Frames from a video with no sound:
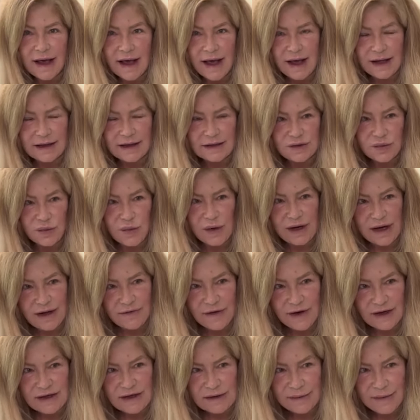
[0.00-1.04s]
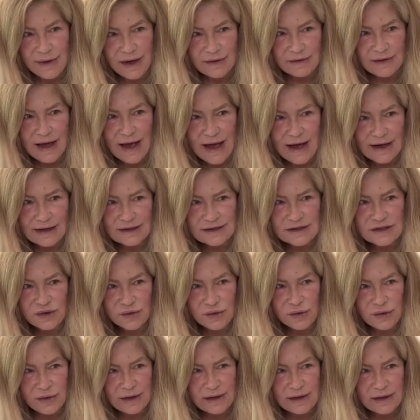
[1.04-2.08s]
And what I find about castor
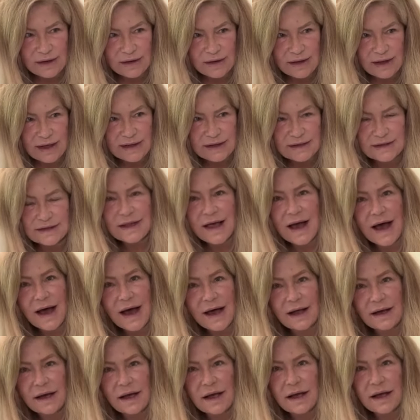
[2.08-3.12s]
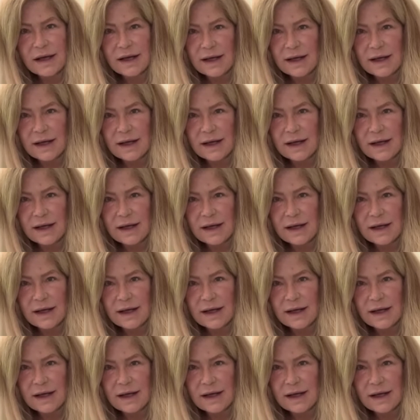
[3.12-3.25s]
oil is that